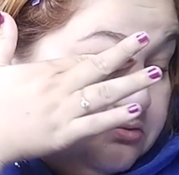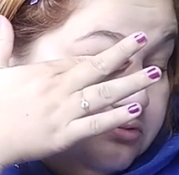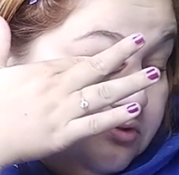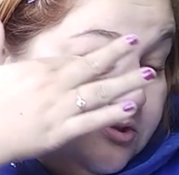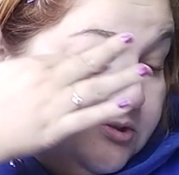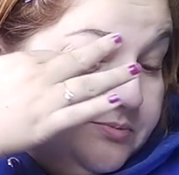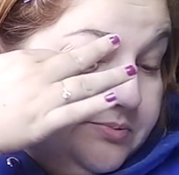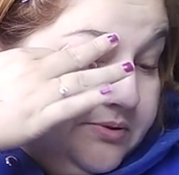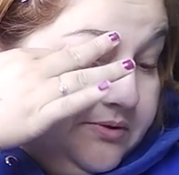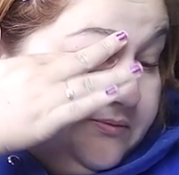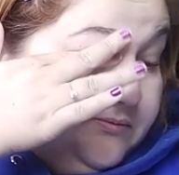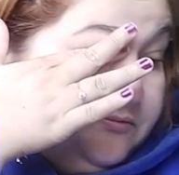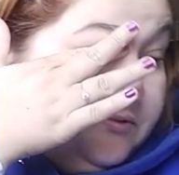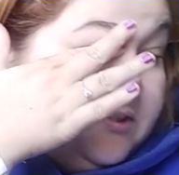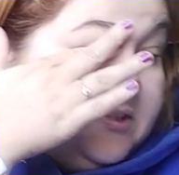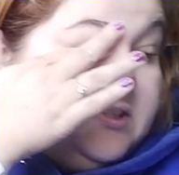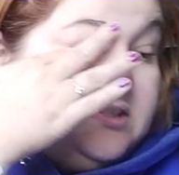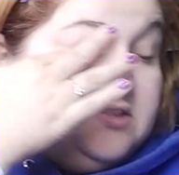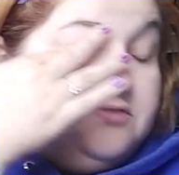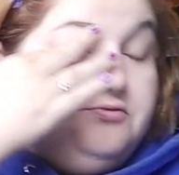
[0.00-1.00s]
scrub,
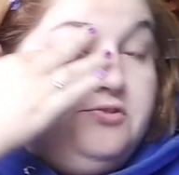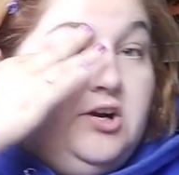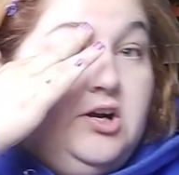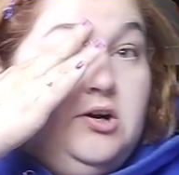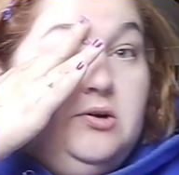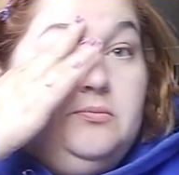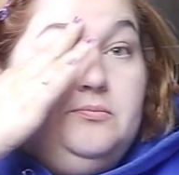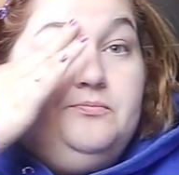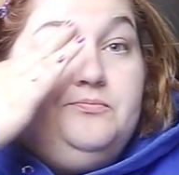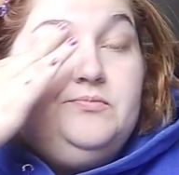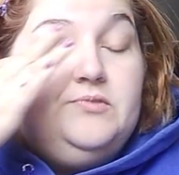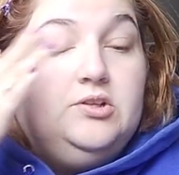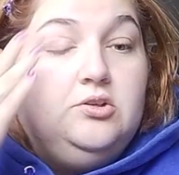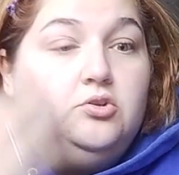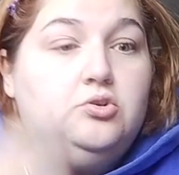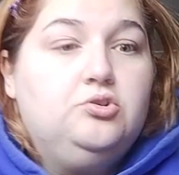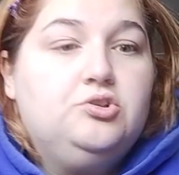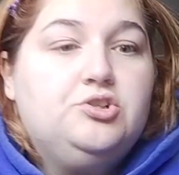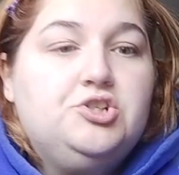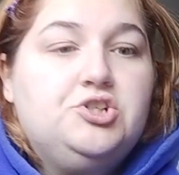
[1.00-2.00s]
which is from
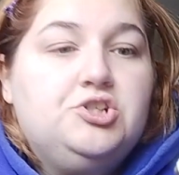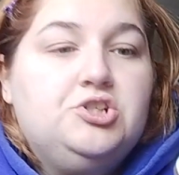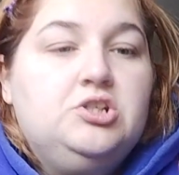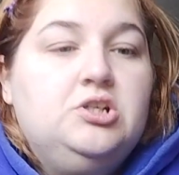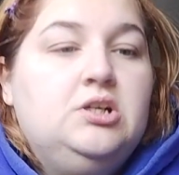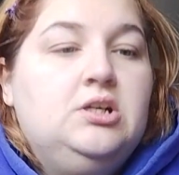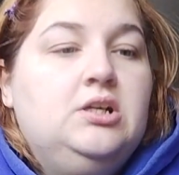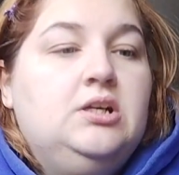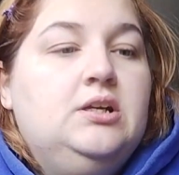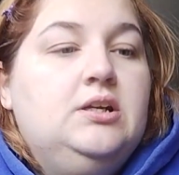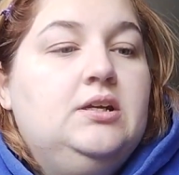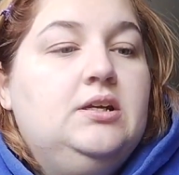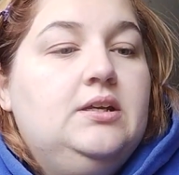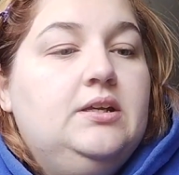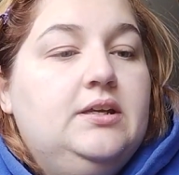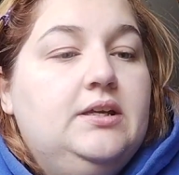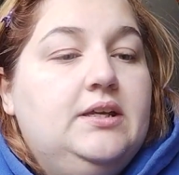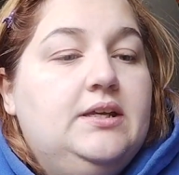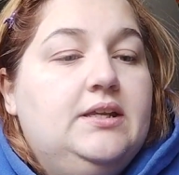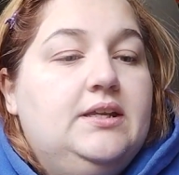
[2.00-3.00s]
Lush.
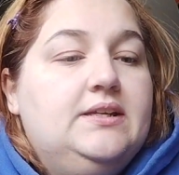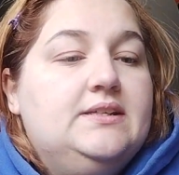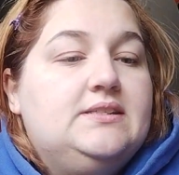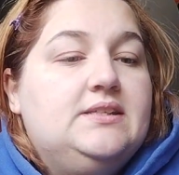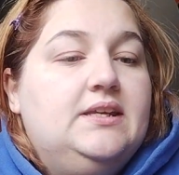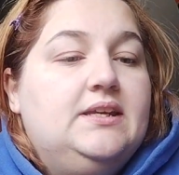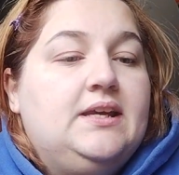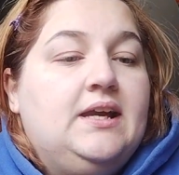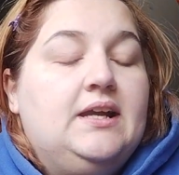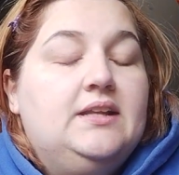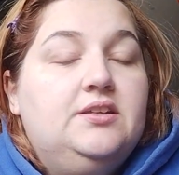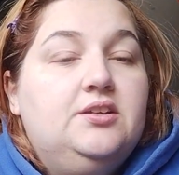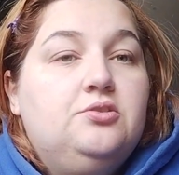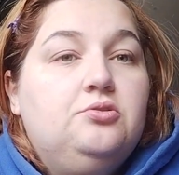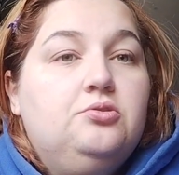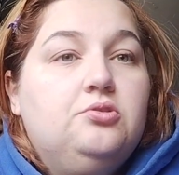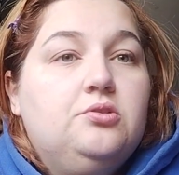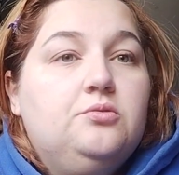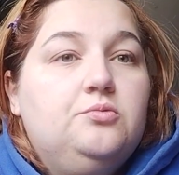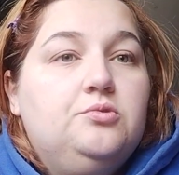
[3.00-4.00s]
It is the candy
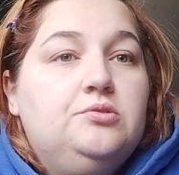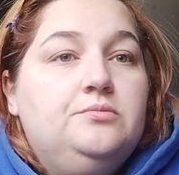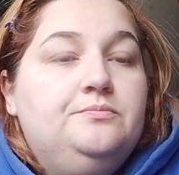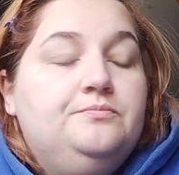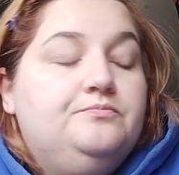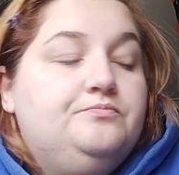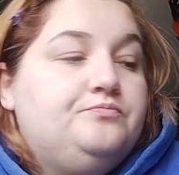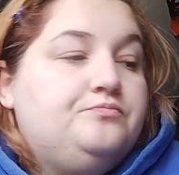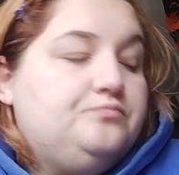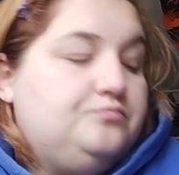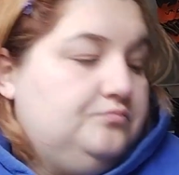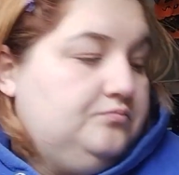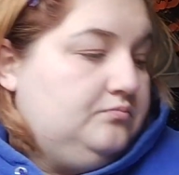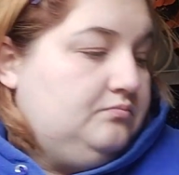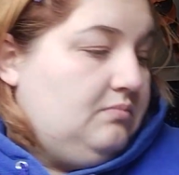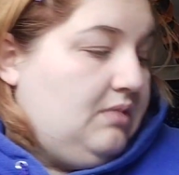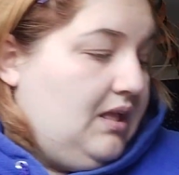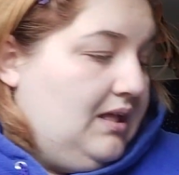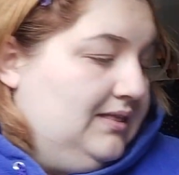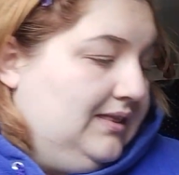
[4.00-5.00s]
corn one
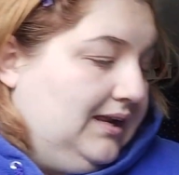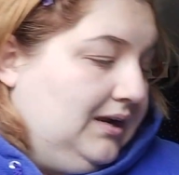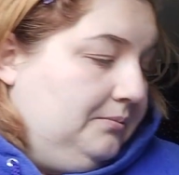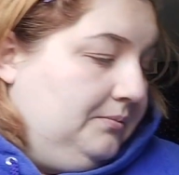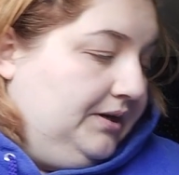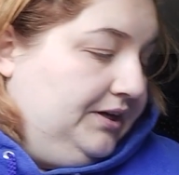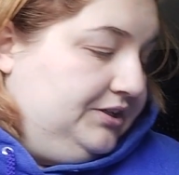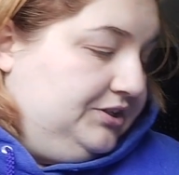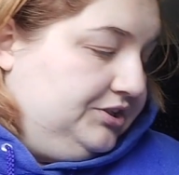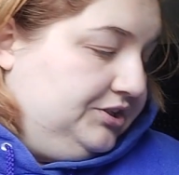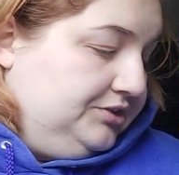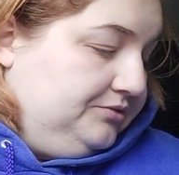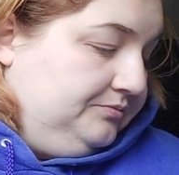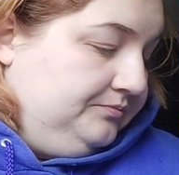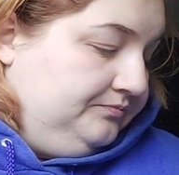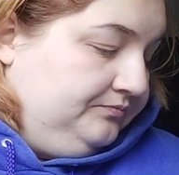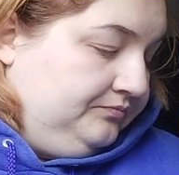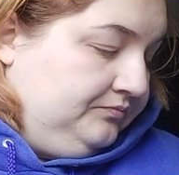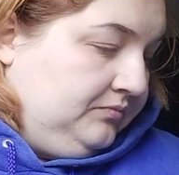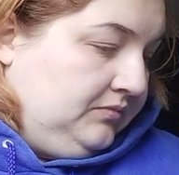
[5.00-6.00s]
that I might do.
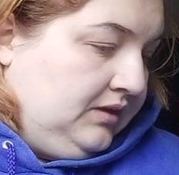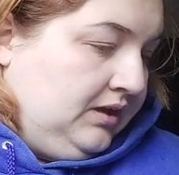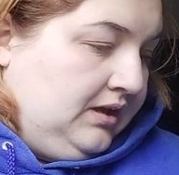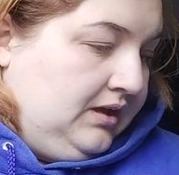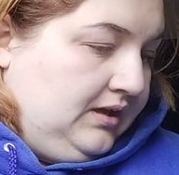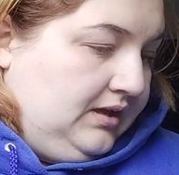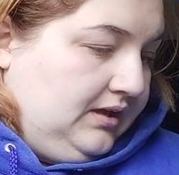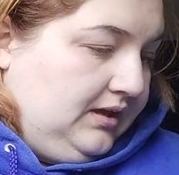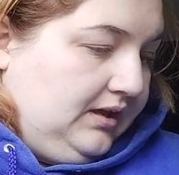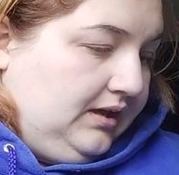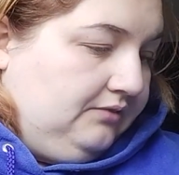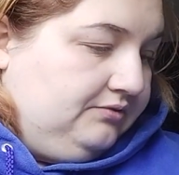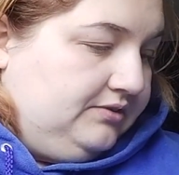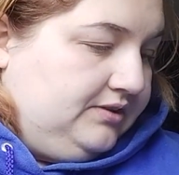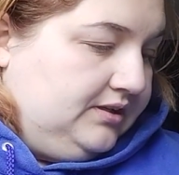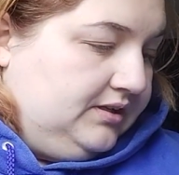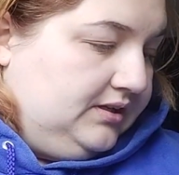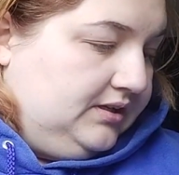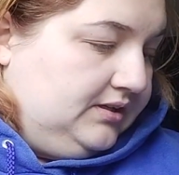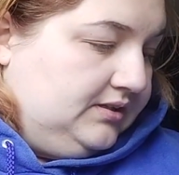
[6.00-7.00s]

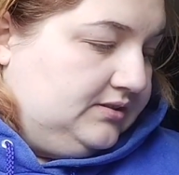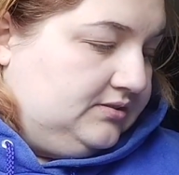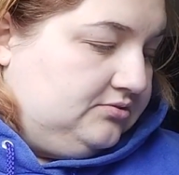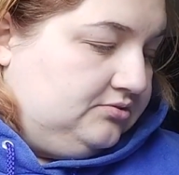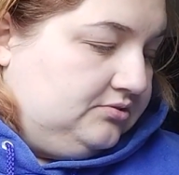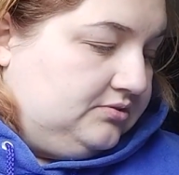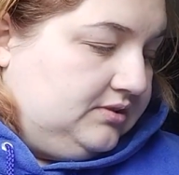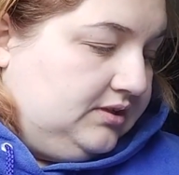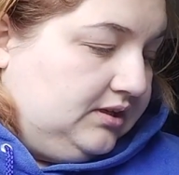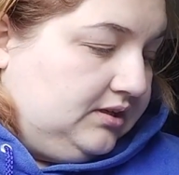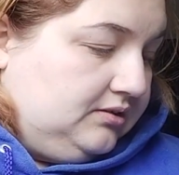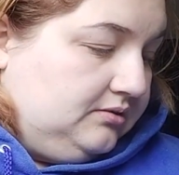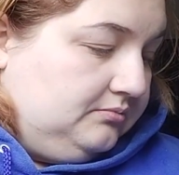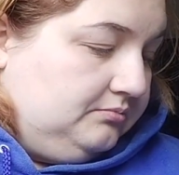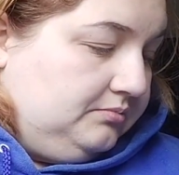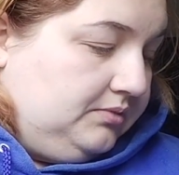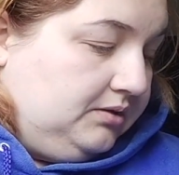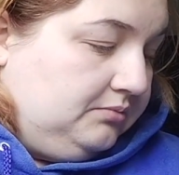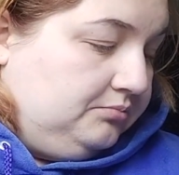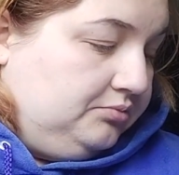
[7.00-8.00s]
Everything is just like
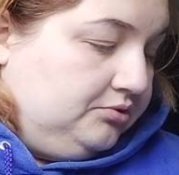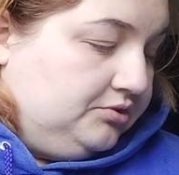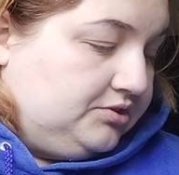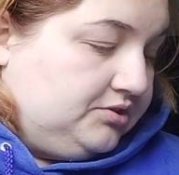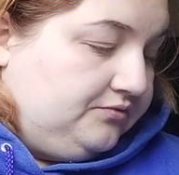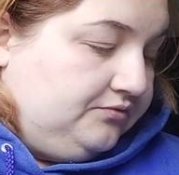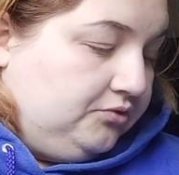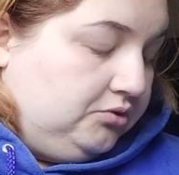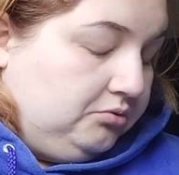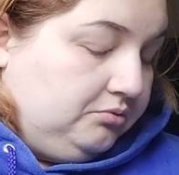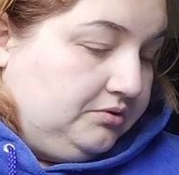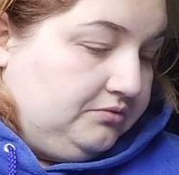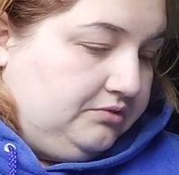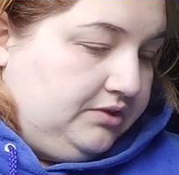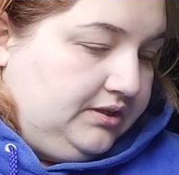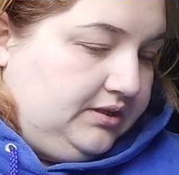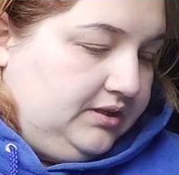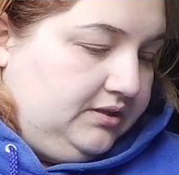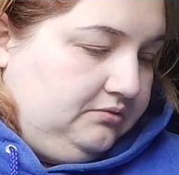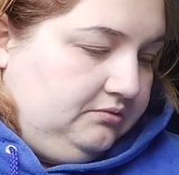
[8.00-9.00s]
being pushed forward
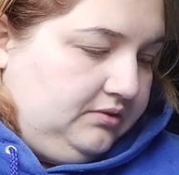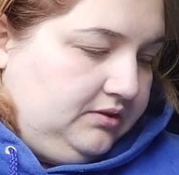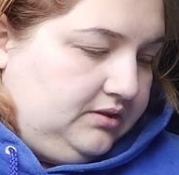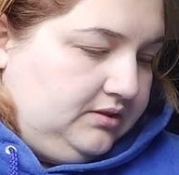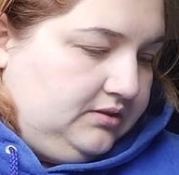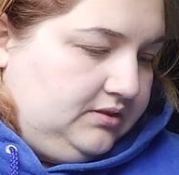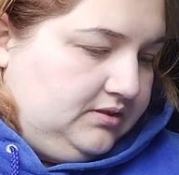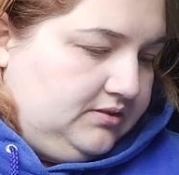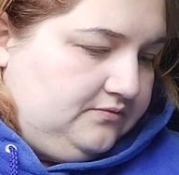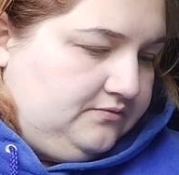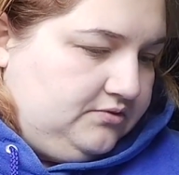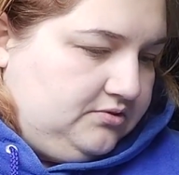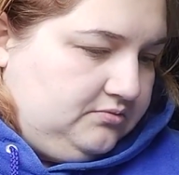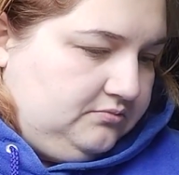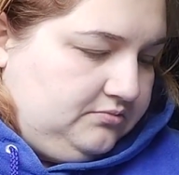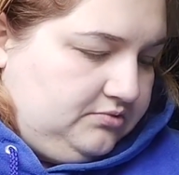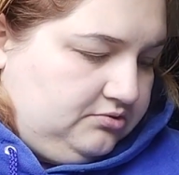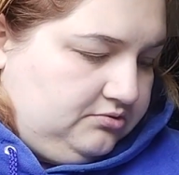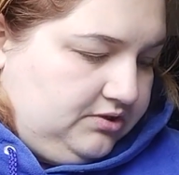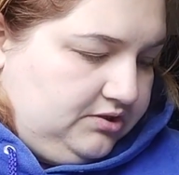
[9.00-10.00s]
right now in this for
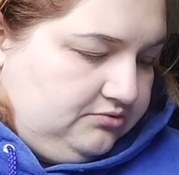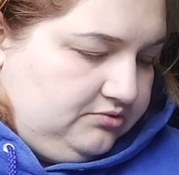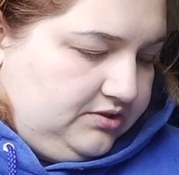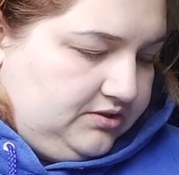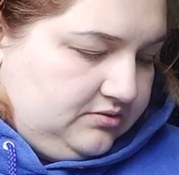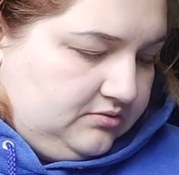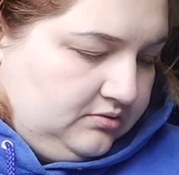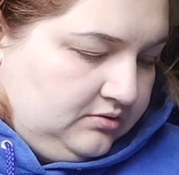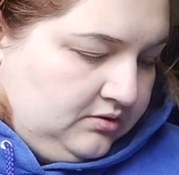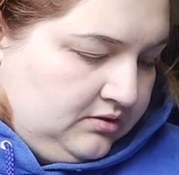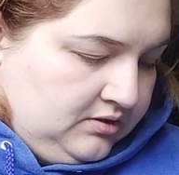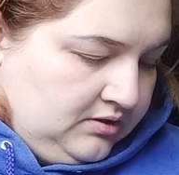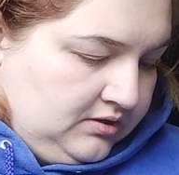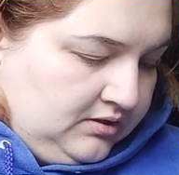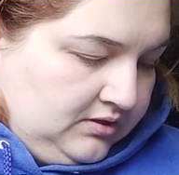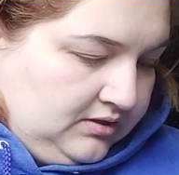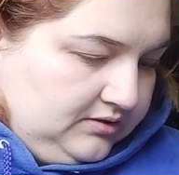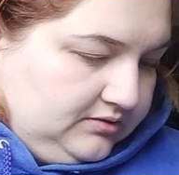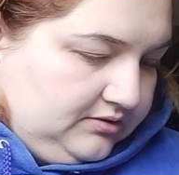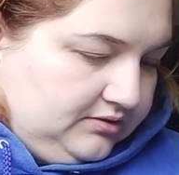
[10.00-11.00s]
some strange reason.
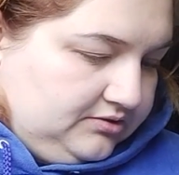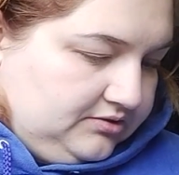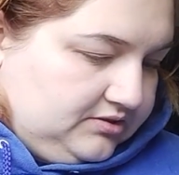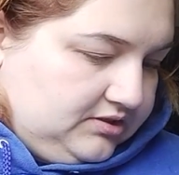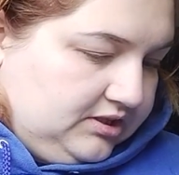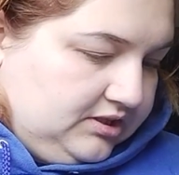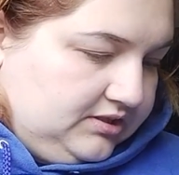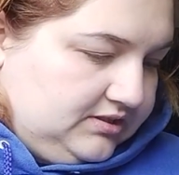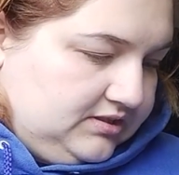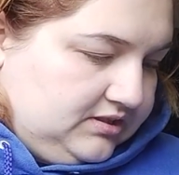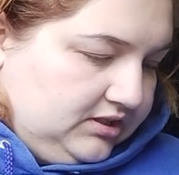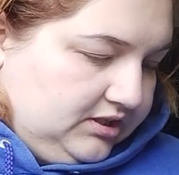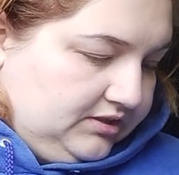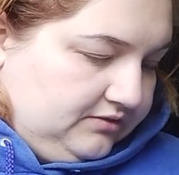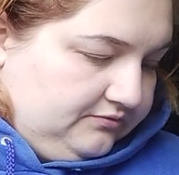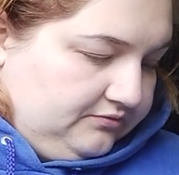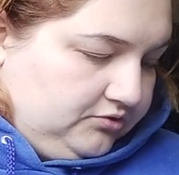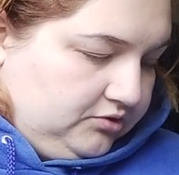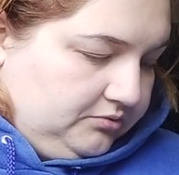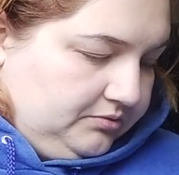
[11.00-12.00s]
They're just kind of
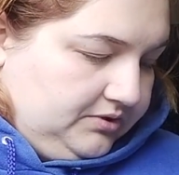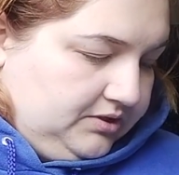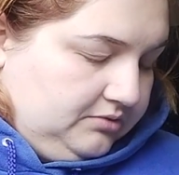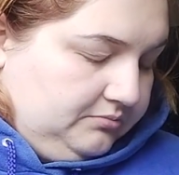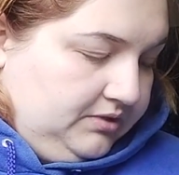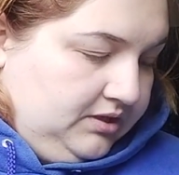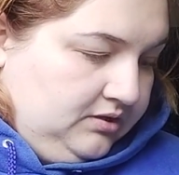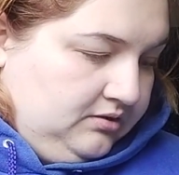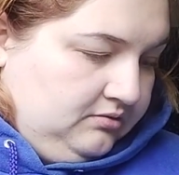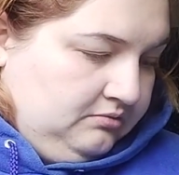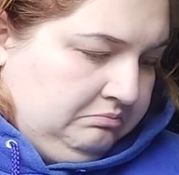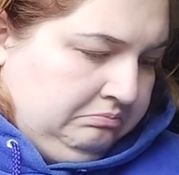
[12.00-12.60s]
sliding forward on me.